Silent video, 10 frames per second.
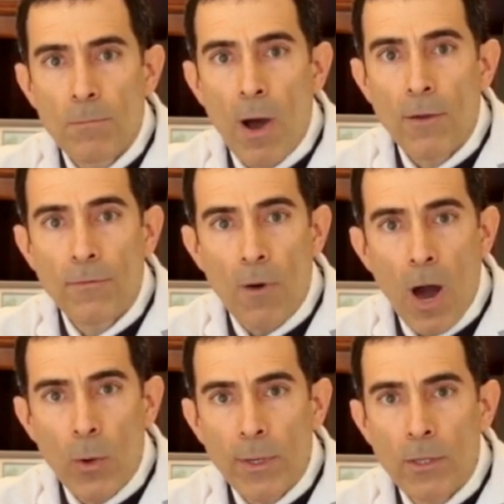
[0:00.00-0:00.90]
by
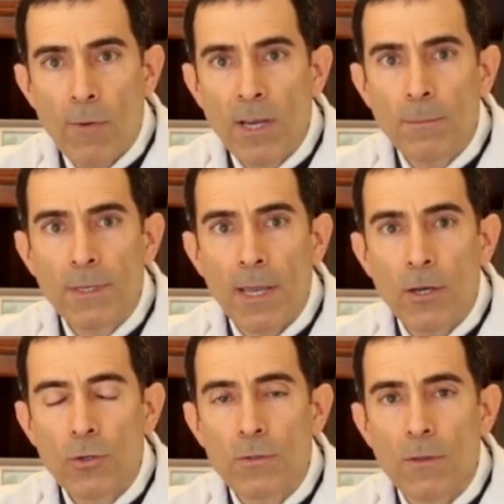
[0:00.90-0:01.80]
following the
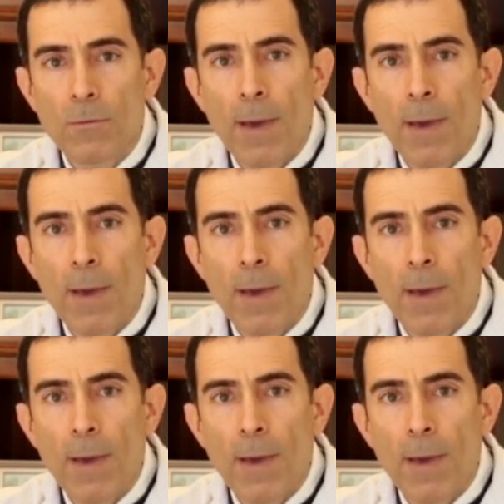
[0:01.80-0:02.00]
recommendations of the